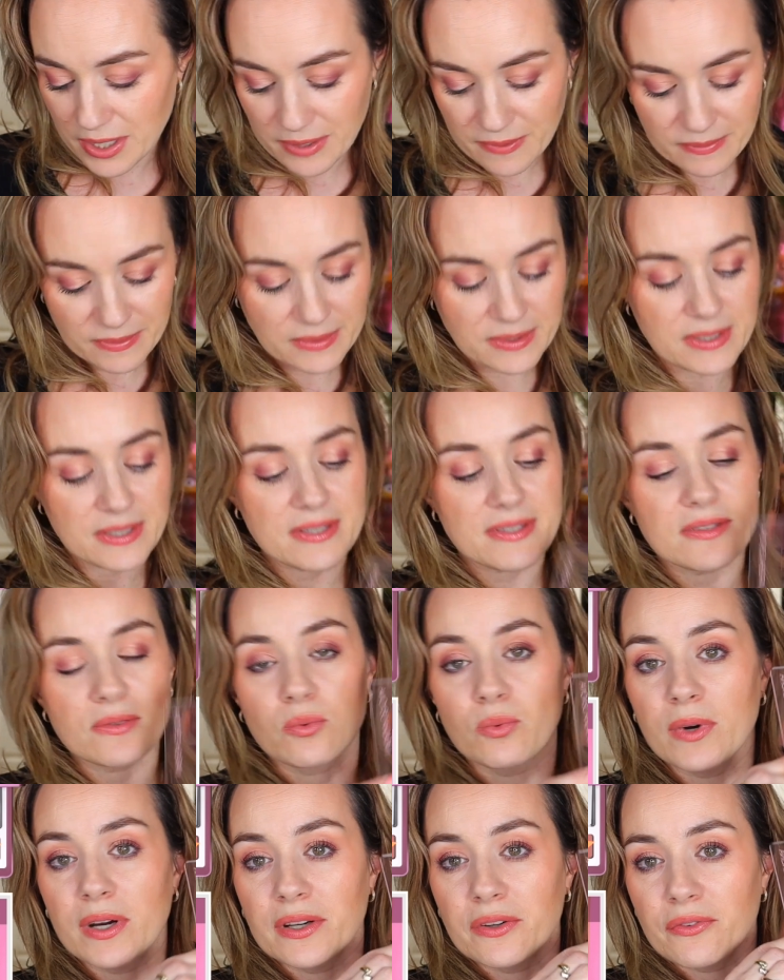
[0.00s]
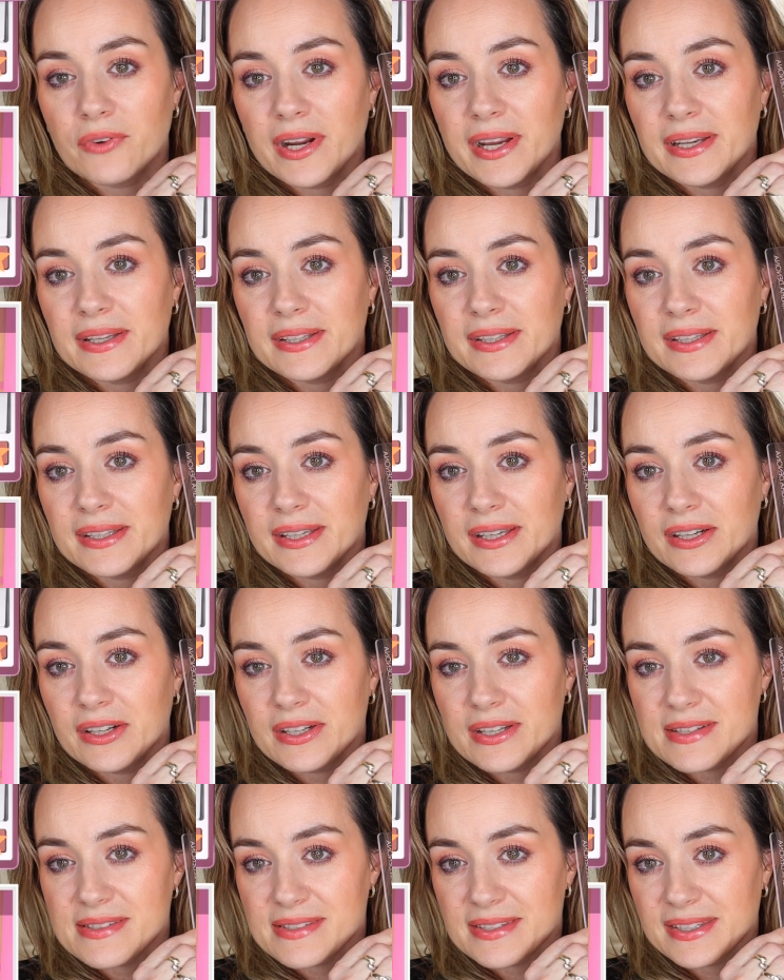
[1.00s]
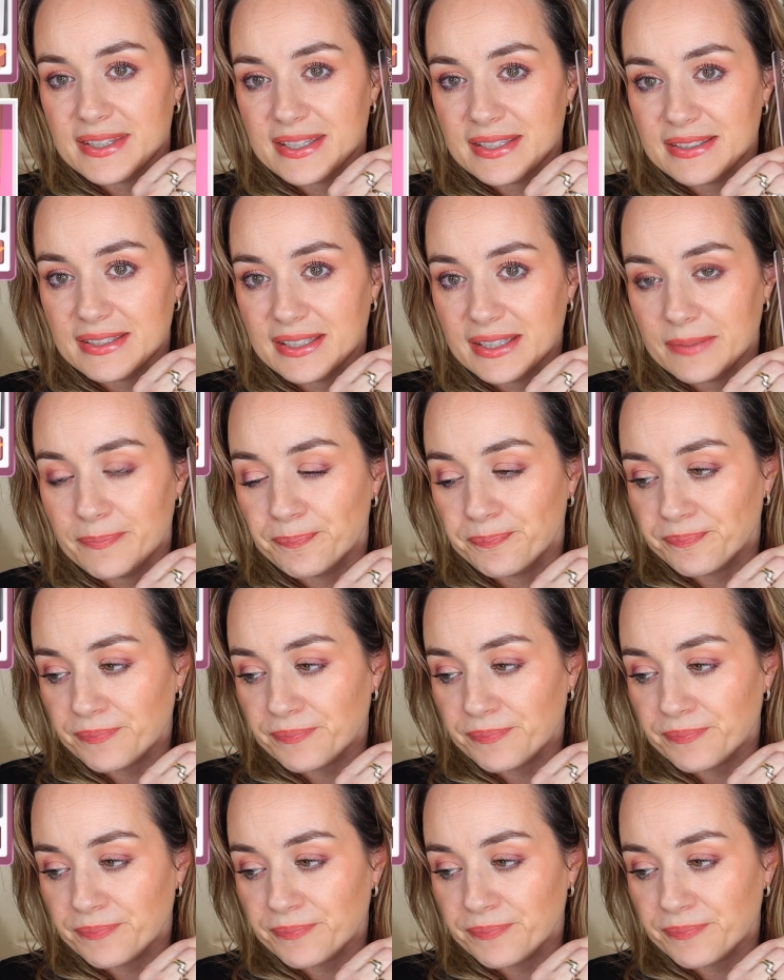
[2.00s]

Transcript: this one right here is Giddy.